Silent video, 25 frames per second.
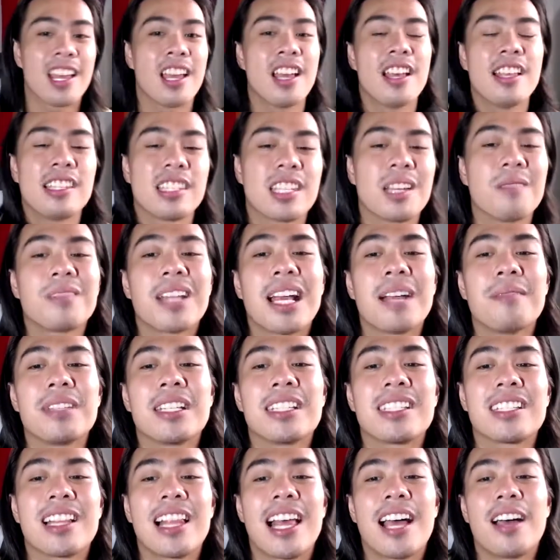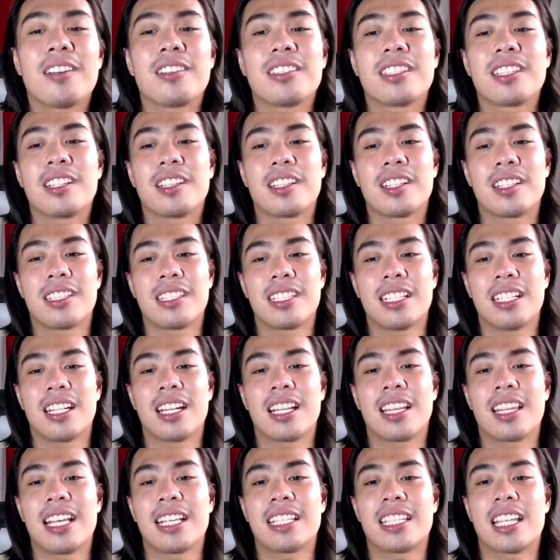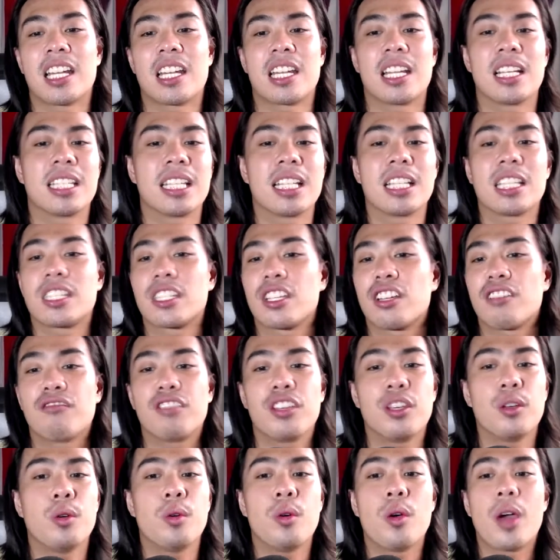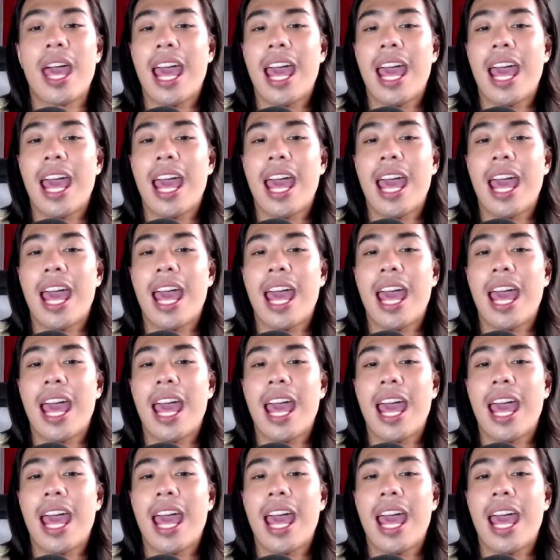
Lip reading: Sometimes it allows you to see the things that doesn't serve you